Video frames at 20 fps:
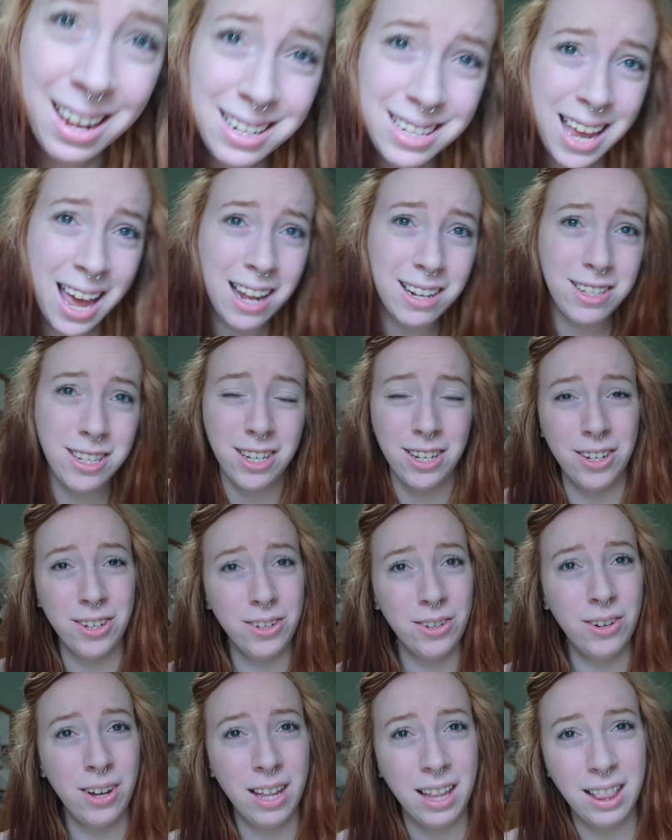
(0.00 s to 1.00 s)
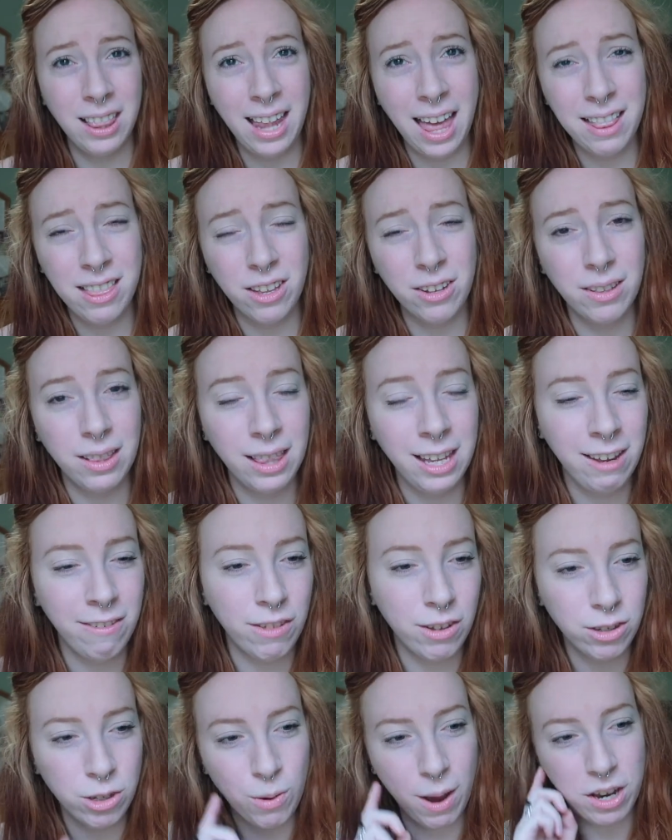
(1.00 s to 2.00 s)
a tattoo, leave
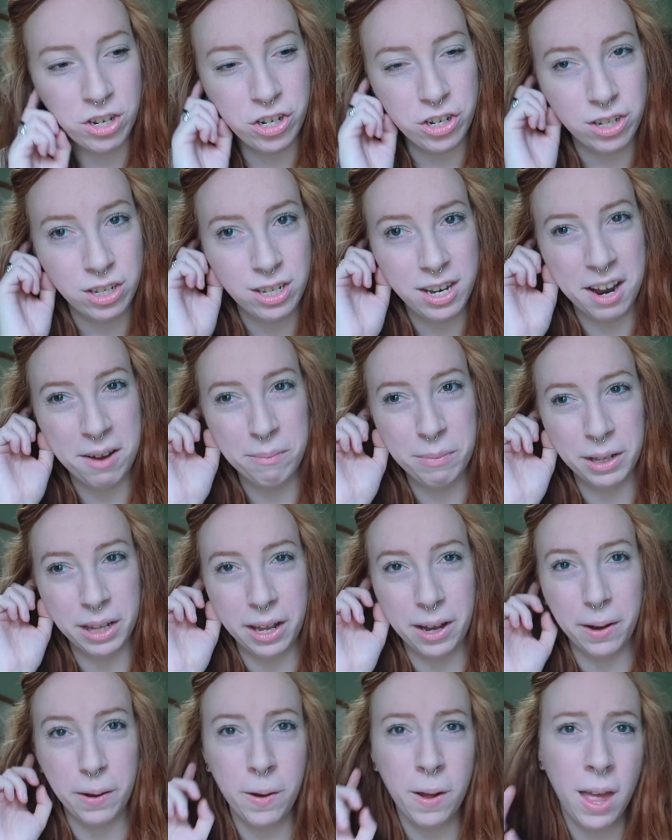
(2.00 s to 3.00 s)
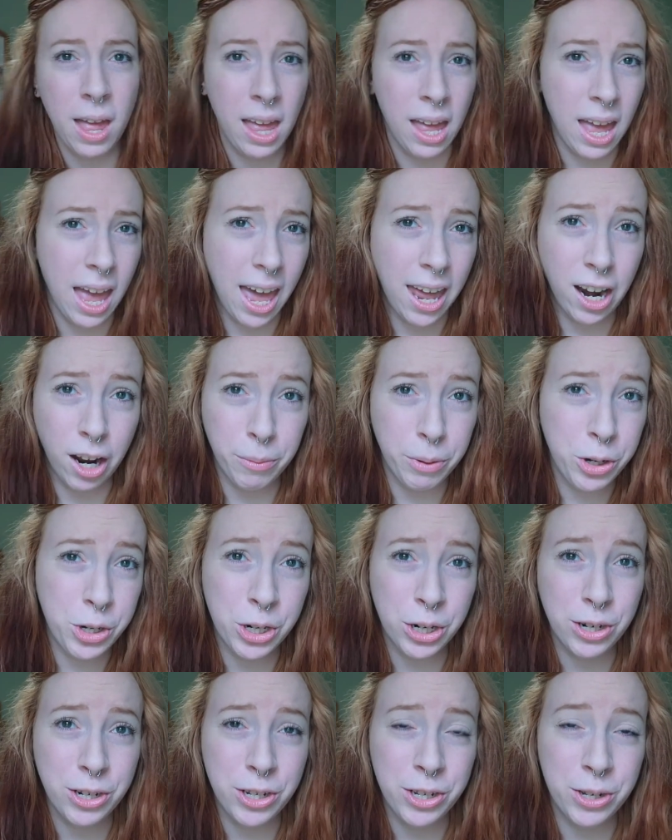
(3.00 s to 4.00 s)
those questions down below, and I'll be
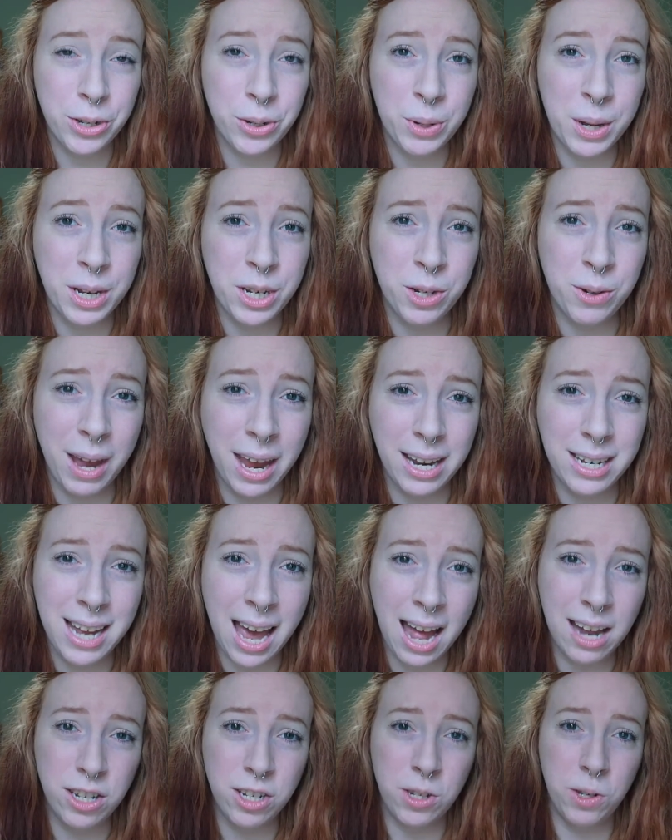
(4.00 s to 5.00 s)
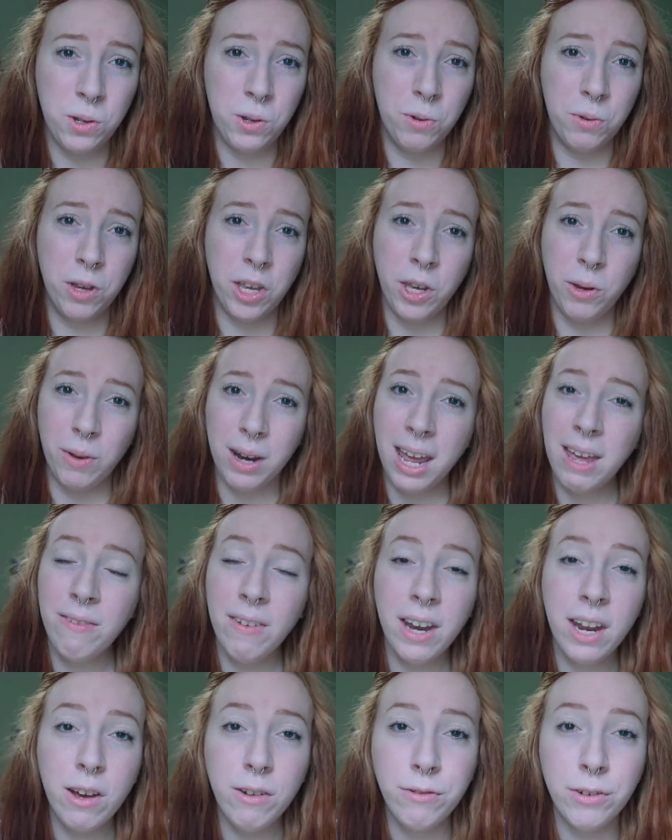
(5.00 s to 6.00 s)
sure to do a tattoo Q&A
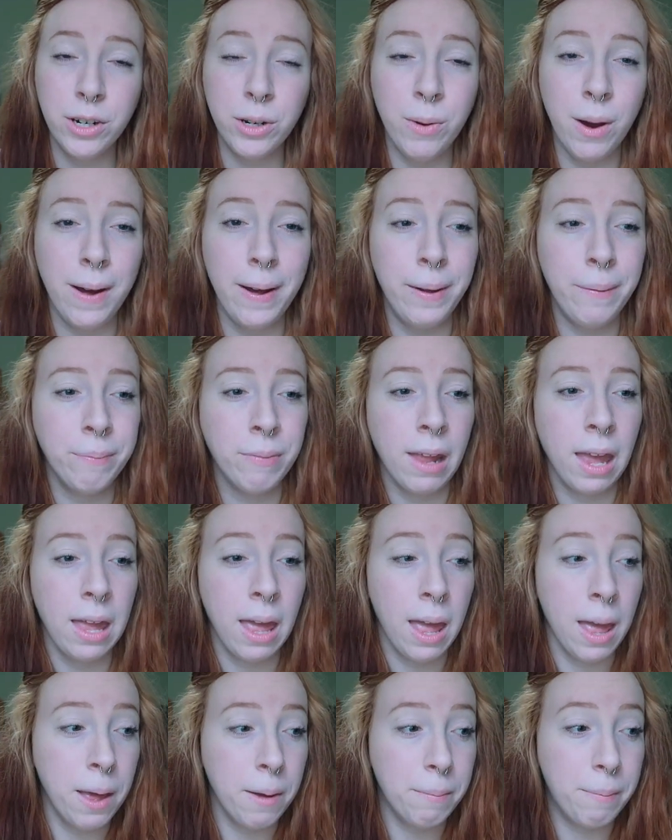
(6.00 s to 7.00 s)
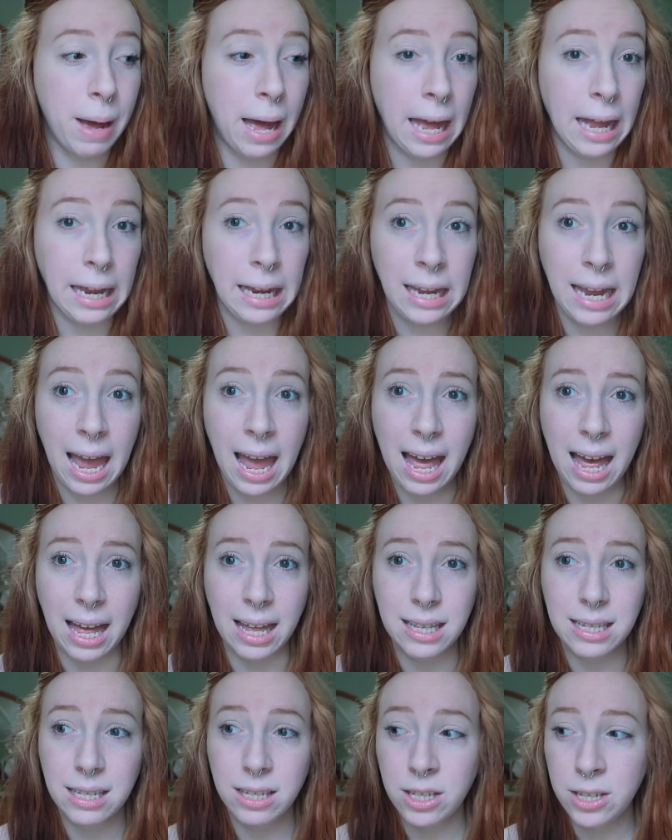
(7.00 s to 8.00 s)
video for you all. But
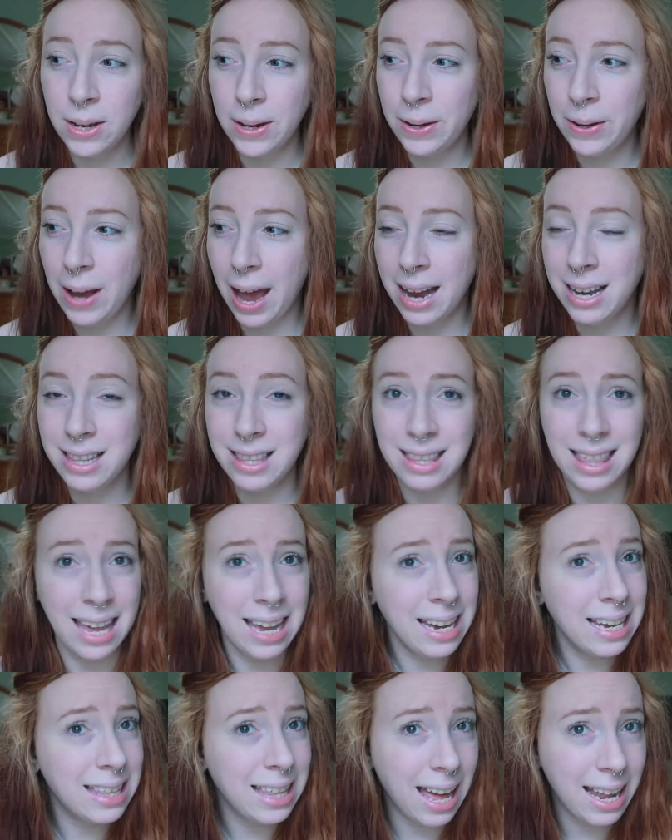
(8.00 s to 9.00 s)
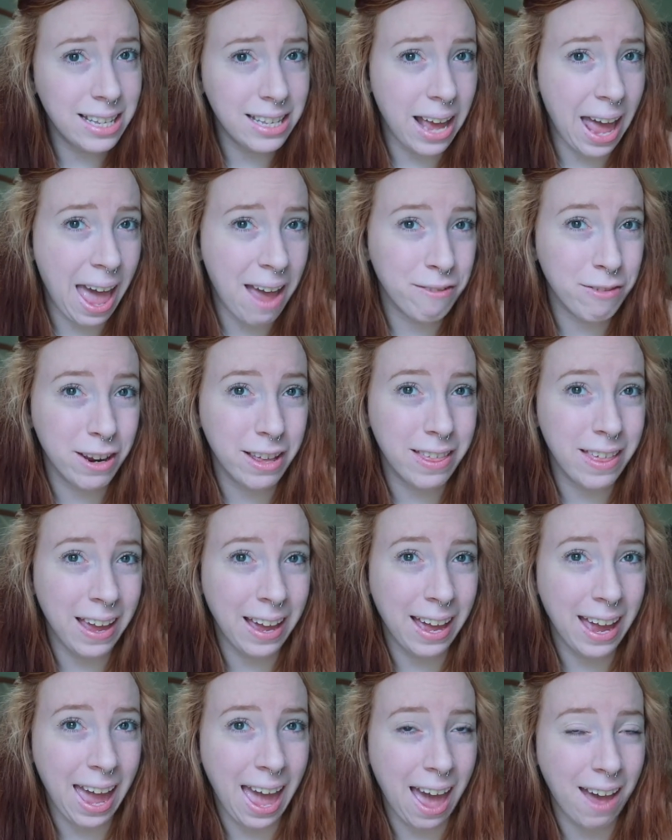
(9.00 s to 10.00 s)
yeah, so I think that's
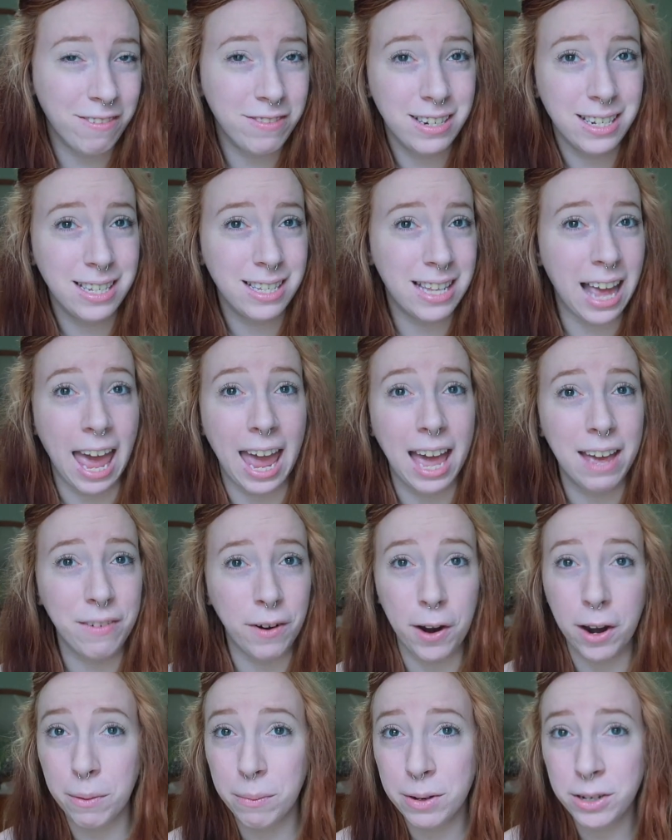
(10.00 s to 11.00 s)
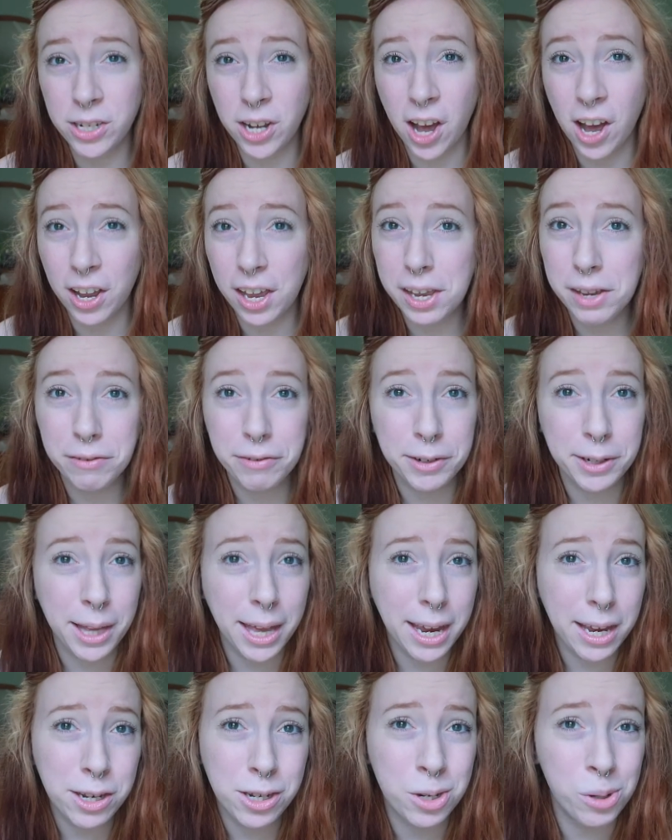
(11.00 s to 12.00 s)
everything I have to say. I've already been talking for
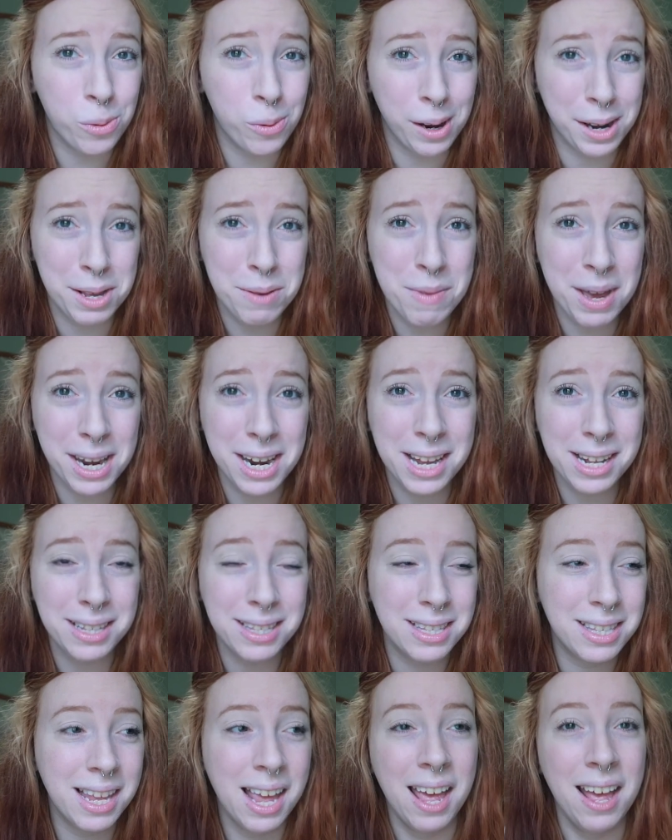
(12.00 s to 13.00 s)
like 20 minutes.